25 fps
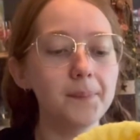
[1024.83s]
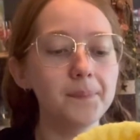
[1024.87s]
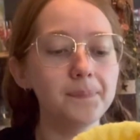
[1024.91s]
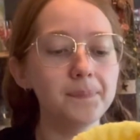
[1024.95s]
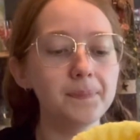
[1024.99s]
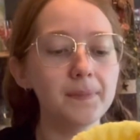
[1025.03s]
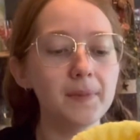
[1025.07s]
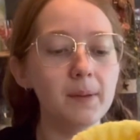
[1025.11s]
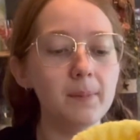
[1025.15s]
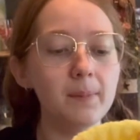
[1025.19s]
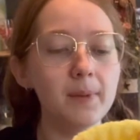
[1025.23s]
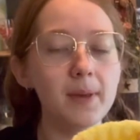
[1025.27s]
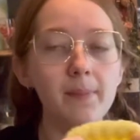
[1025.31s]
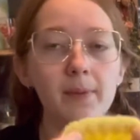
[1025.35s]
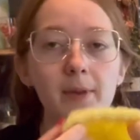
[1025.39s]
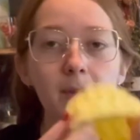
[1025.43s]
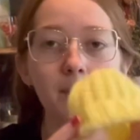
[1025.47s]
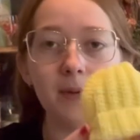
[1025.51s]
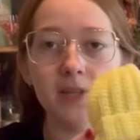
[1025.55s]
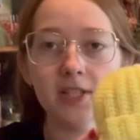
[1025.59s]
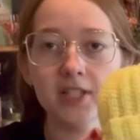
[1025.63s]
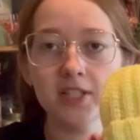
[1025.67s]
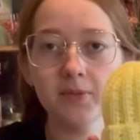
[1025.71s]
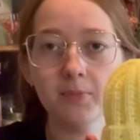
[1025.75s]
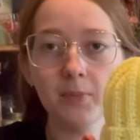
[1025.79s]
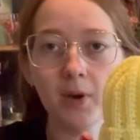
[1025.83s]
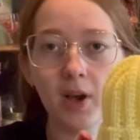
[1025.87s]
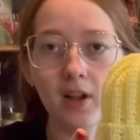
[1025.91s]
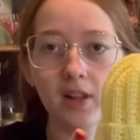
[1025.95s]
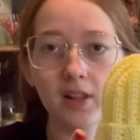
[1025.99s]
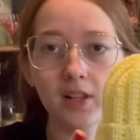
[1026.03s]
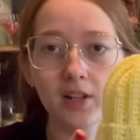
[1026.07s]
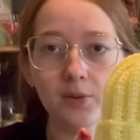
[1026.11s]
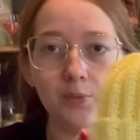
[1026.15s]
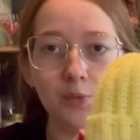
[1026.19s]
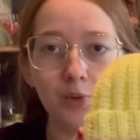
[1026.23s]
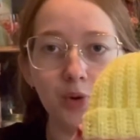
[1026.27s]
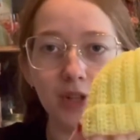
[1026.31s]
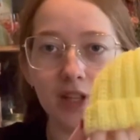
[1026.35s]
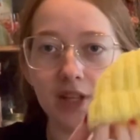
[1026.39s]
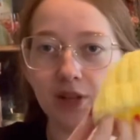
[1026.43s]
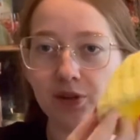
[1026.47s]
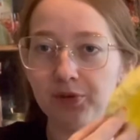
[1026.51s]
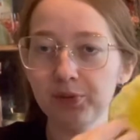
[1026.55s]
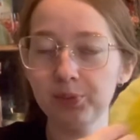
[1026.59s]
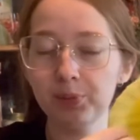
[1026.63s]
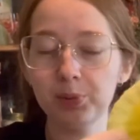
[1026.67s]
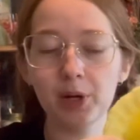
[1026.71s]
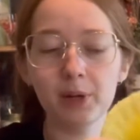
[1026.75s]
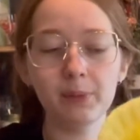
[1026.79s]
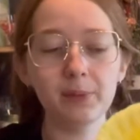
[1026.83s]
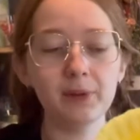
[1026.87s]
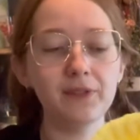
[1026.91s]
maybe a bit smaller, more that would probably